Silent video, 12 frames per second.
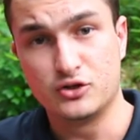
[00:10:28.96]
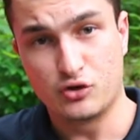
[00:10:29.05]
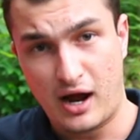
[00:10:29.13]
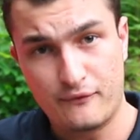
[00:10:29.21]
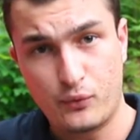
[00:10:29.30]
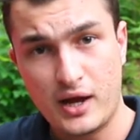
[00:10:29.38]
a
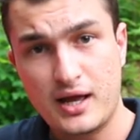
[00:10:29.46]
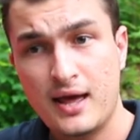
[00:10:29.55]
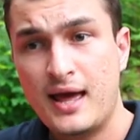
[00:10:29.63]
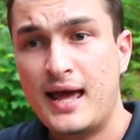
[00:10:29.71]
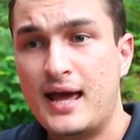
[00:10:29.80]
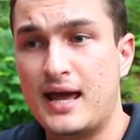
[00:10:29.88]
driveway
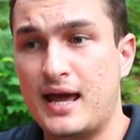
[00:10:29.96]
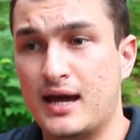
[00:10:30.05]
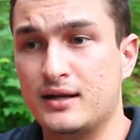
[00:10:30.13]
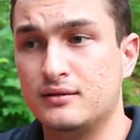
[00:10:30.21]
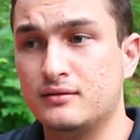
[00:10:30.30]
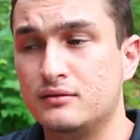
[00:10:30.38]

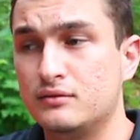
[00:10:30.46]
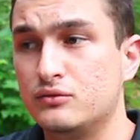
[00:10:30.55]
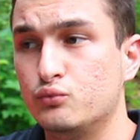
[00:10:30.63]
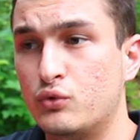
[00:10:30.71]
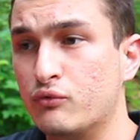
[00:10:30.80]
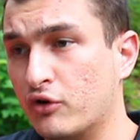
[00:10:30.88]
and
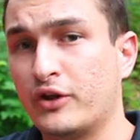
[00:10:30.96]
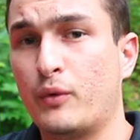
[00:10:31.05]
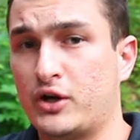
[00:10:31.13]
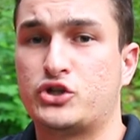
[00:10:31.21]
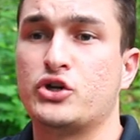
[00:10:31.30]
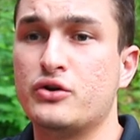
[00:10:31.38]
we really
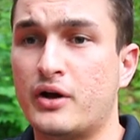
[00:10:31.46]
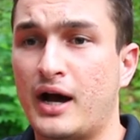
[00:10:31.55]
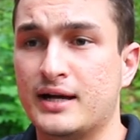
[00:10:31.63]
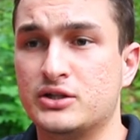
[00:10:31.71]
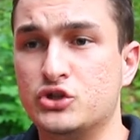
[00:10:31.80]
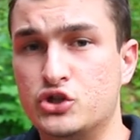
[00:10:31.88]
want to show you
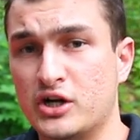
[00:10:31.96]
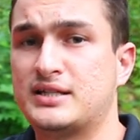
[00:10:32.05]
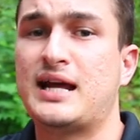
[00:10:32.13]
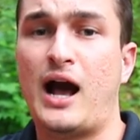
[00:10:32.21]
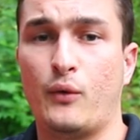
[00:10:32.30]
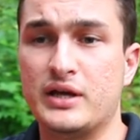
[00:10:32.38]
guys
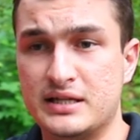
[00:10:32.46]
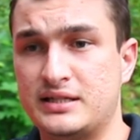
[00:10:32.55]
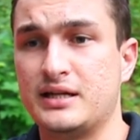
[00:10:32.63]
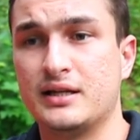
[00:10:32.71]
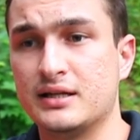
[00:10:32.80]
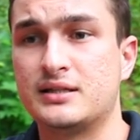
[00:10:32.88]
just how
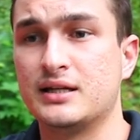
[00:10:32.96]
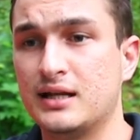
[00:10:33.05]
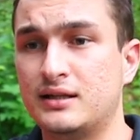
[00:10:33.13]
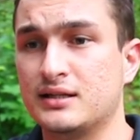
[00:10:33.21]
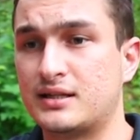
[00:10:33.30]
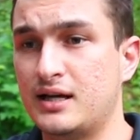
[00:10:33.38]
easy it is to
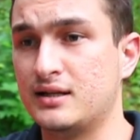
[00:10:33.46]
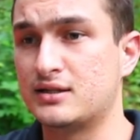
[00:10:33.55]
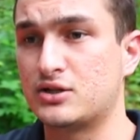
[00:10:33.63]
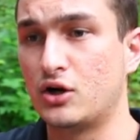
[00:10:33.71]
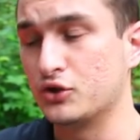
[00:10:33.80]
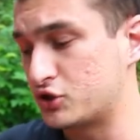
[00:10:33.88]
get this kit
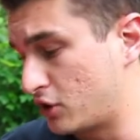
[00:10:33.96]
installed.